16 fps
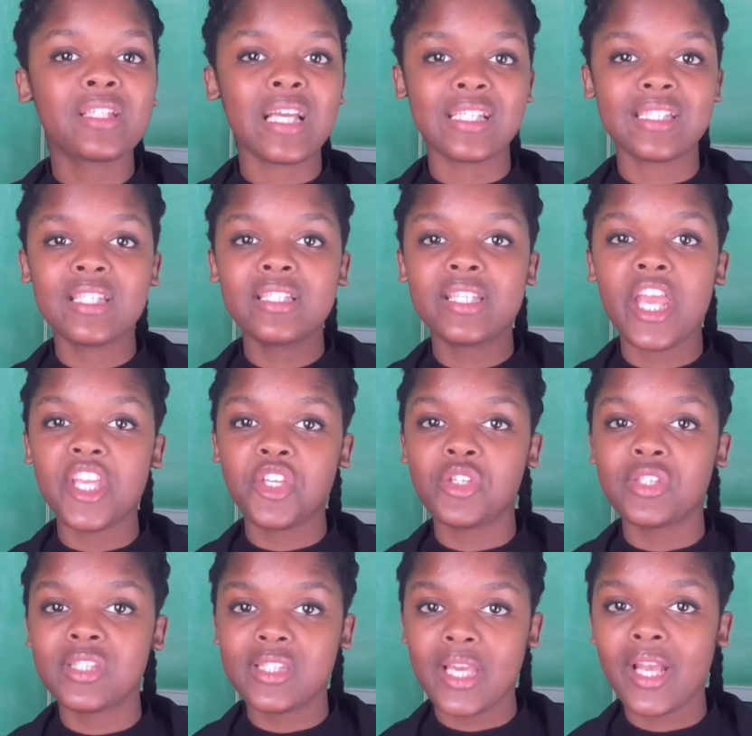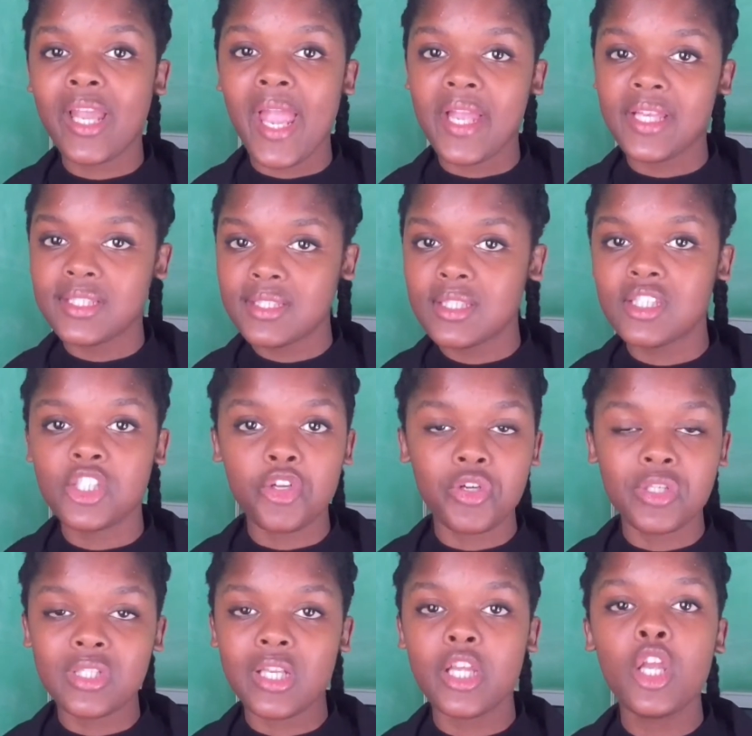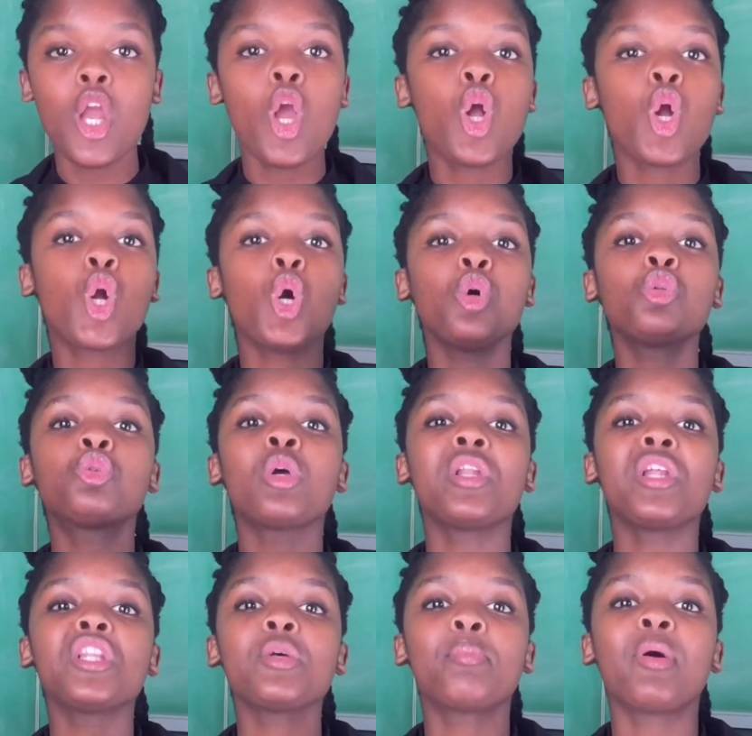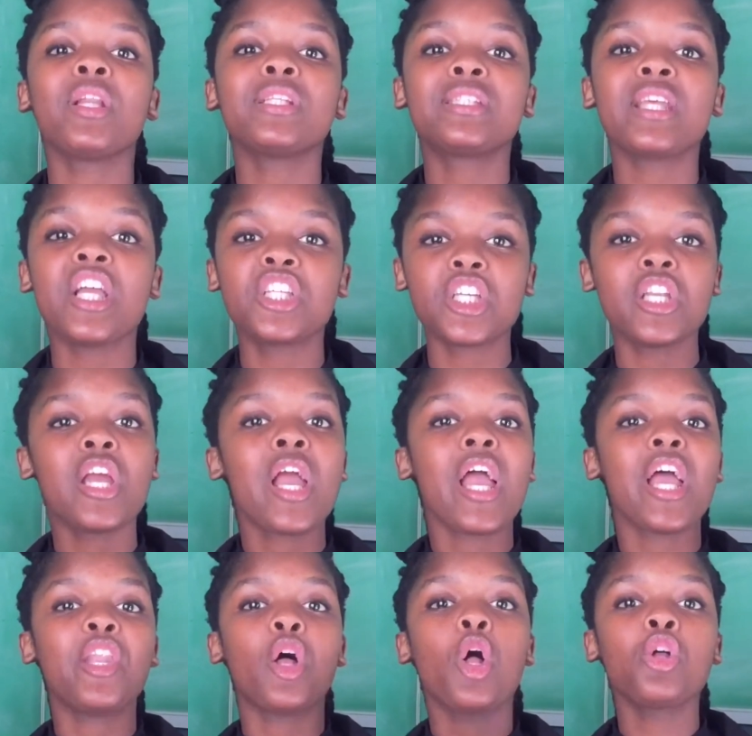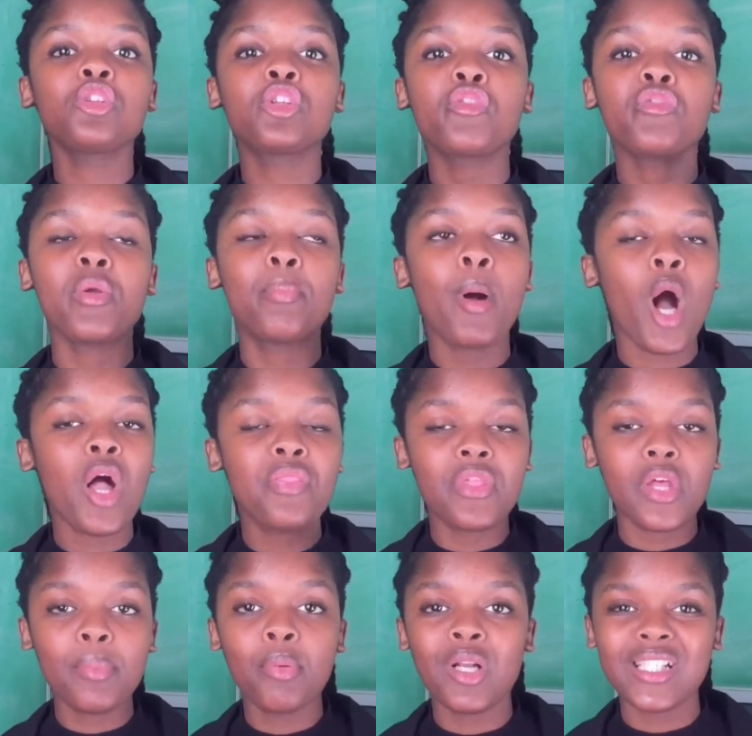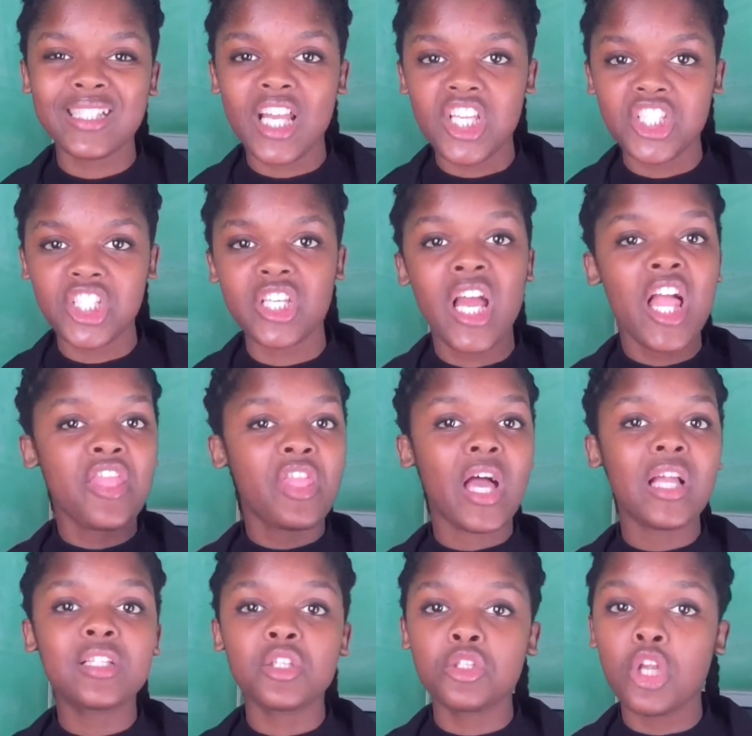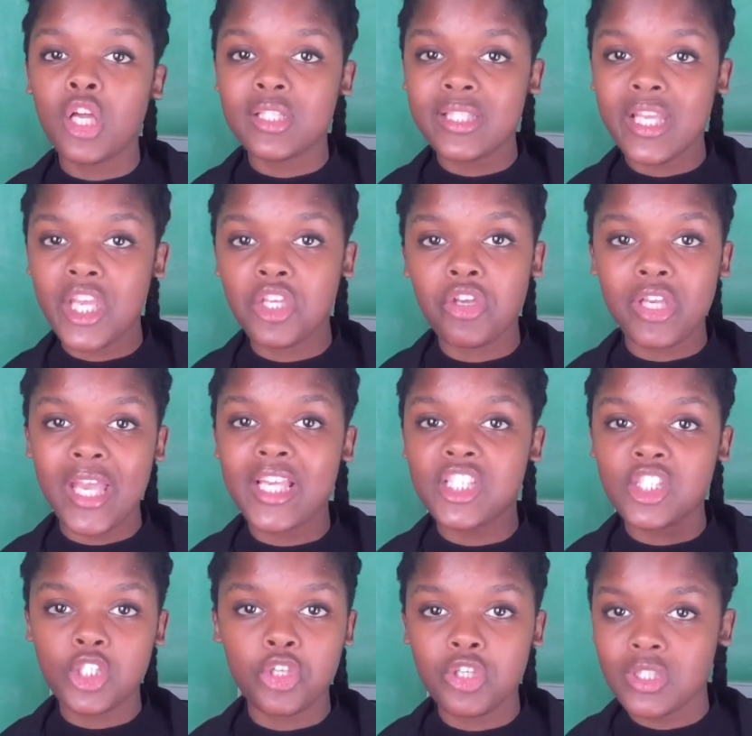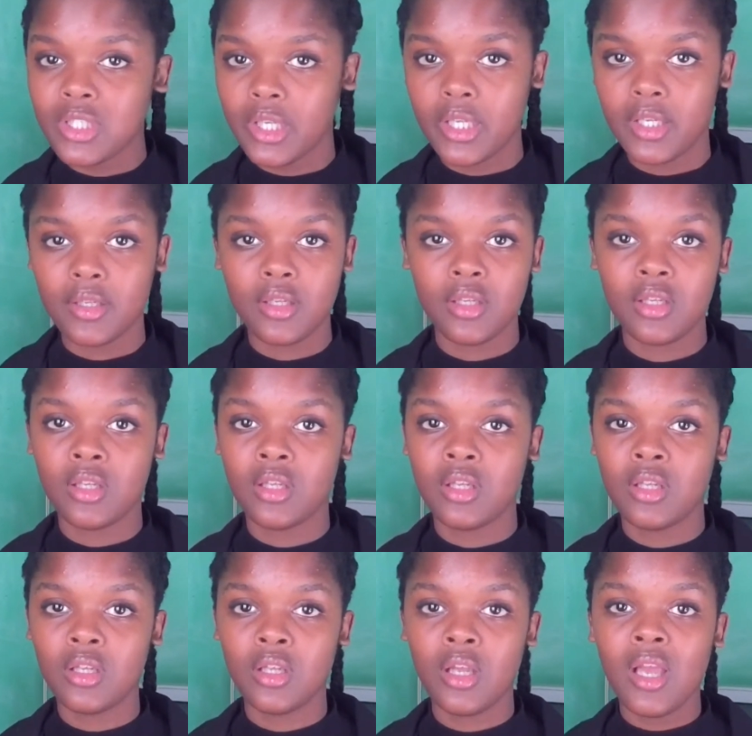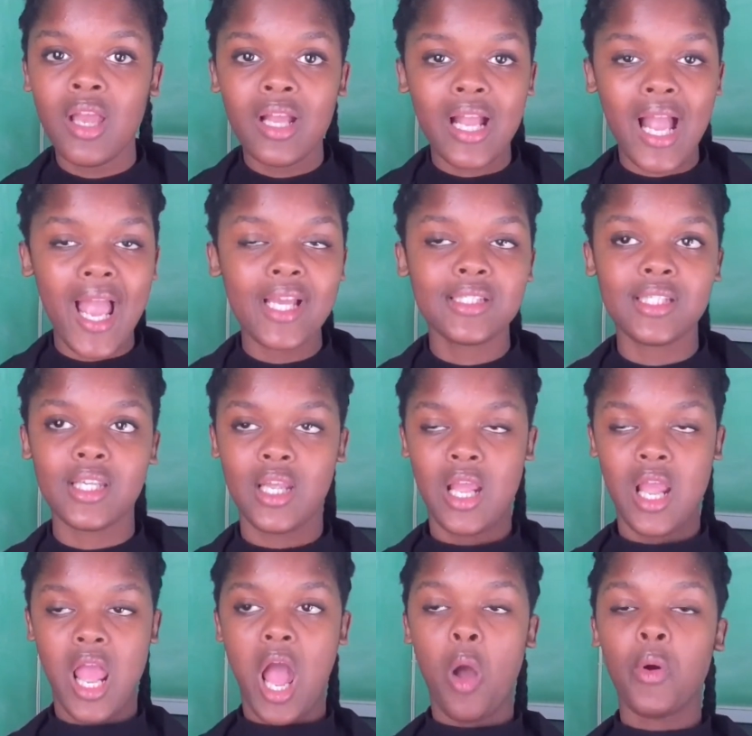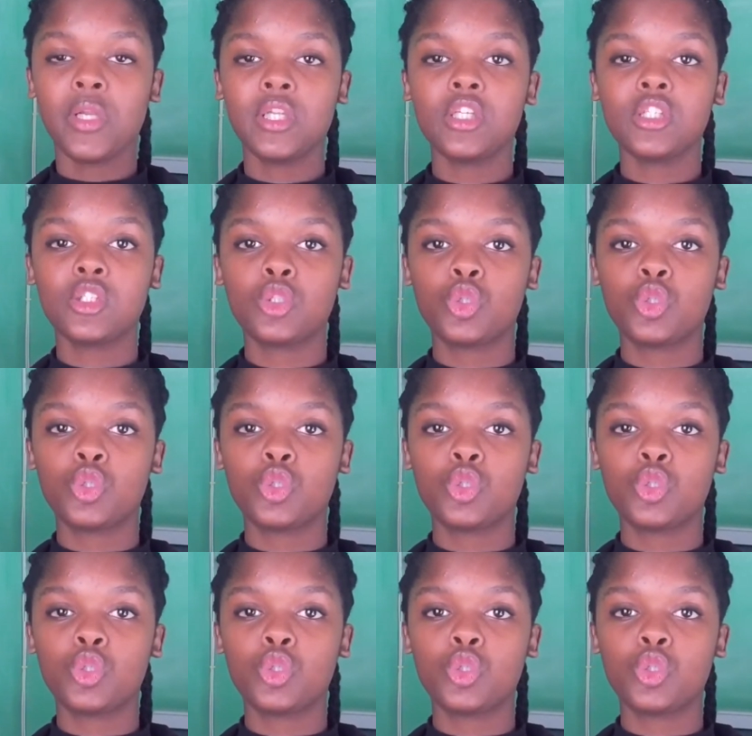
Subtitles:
doesn't take your case seriously, go to another police station and also report that police station that did not take your case seriously. Guys, I want